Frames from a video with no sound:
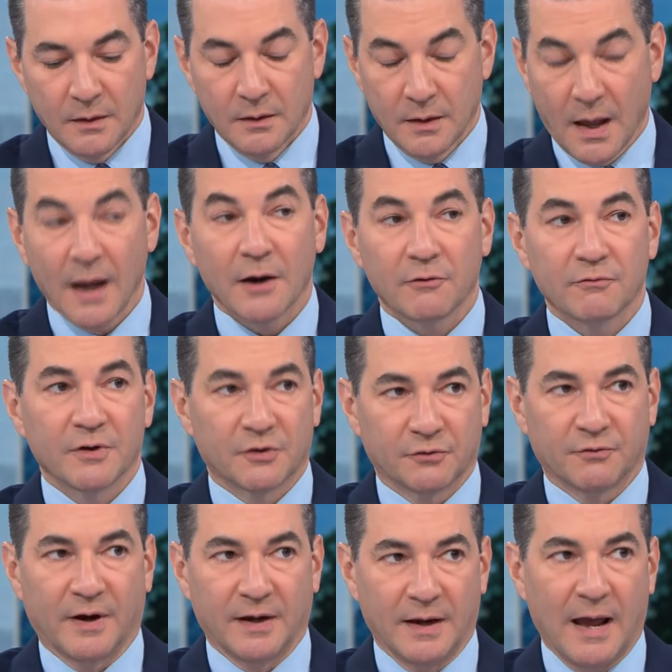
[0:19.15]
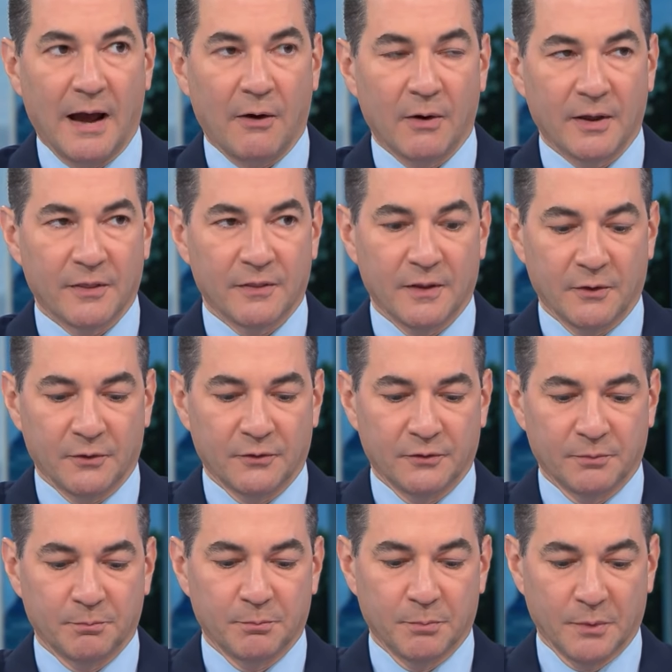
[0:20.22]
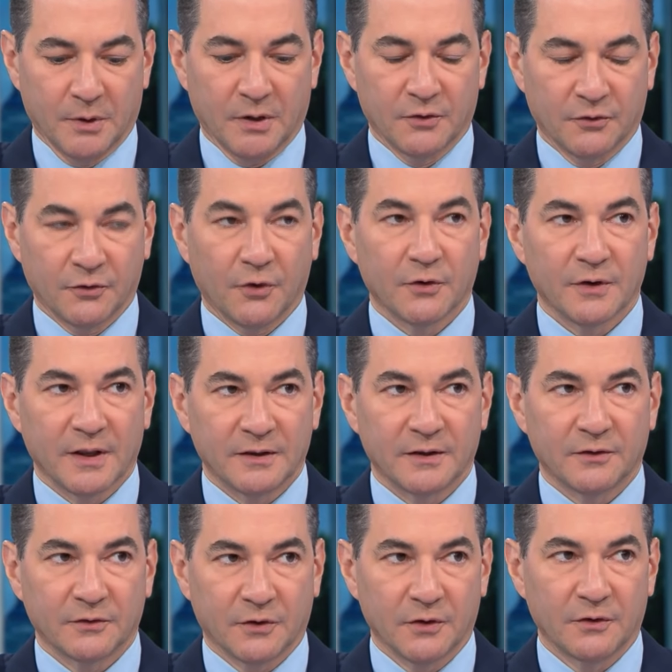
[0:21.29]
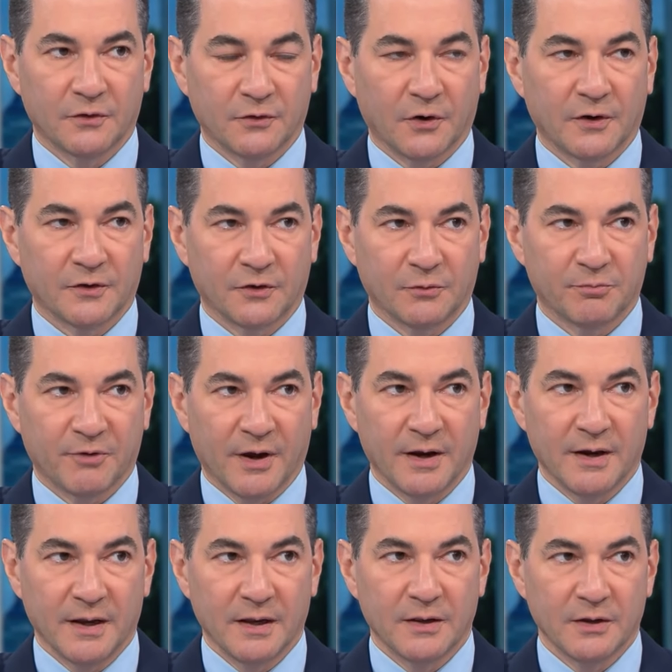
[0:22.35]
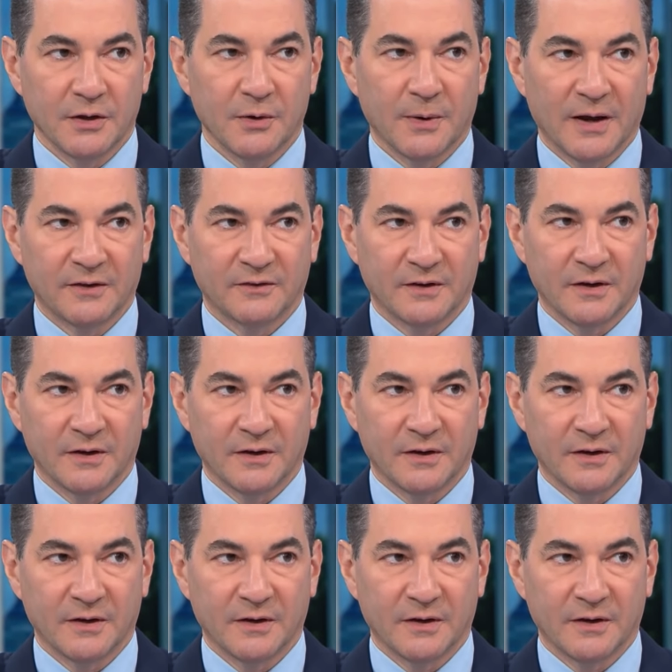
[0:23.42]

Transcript: Not at risk right now. There is concern that this could start to spread in the U.S.